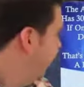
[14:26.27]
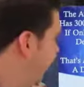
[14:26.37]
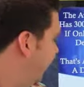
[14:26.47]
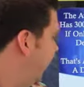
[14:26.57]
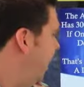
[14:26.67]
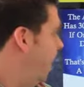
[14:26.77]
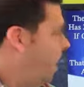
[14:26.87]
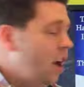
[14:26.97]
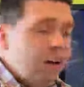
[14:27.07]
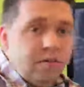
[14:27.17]

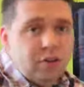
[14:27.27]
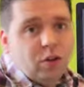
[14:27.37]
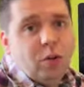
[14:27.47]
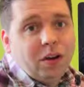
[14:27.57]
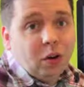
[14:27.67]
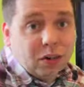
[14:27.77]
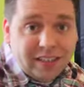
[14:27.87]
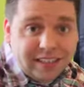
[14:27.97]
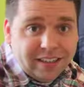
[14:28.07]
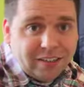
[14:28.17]
okay, viewing
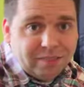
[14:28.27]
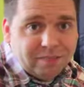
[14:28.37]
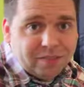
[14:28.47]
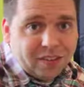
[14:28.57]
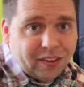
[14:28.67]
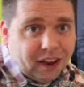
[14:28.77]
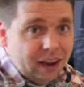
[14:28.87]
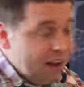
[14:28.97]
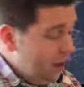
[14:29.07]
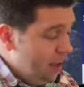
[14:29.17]
your deal,
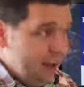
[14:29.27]
okay?